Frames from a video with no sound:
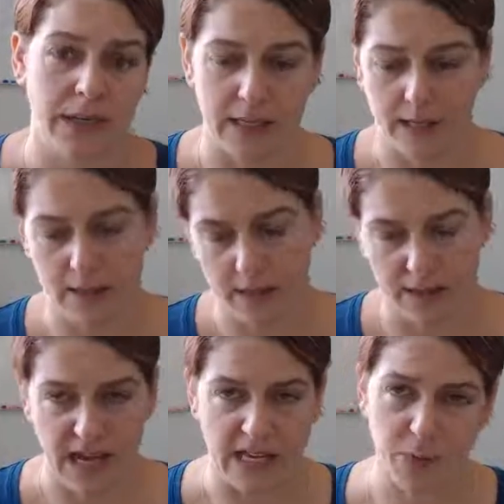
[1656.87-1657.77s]
Like,
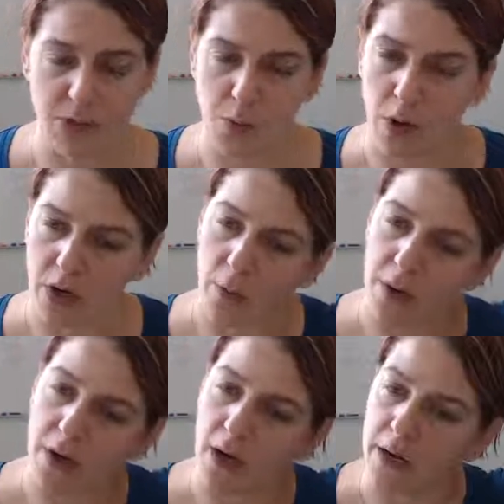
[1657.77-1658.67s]
that's what you want
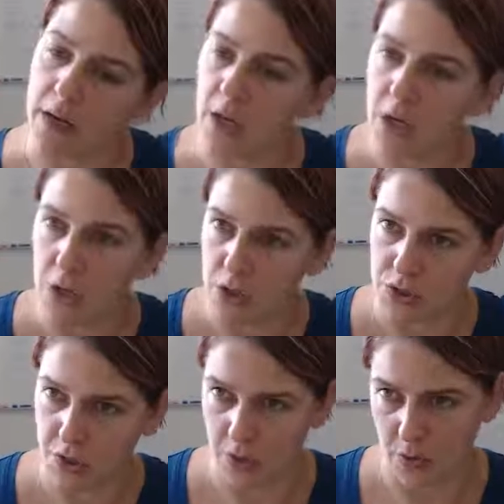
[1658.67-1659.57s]
going on.
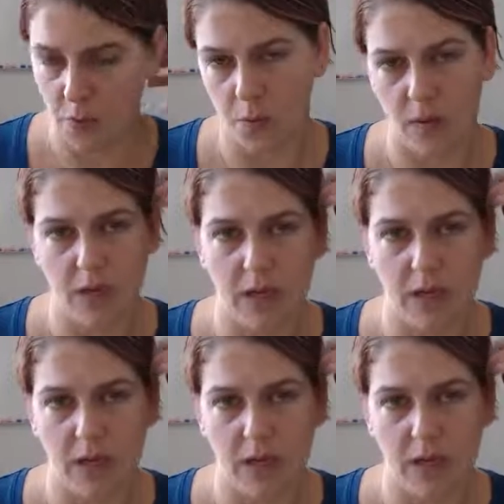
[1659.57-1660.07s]
So